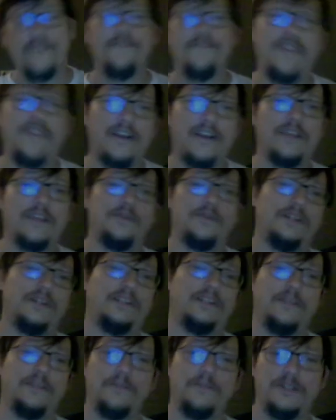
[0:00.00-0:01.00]
very
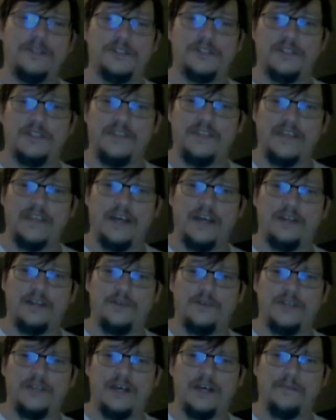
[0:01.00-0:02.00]
quickly mentioned that,
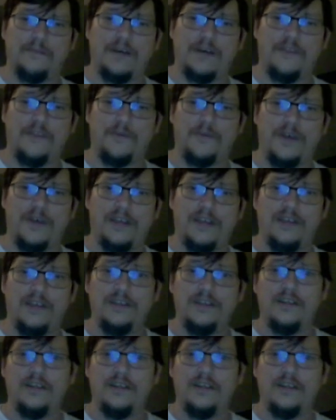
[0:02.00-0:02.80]
oh yeah, by the way,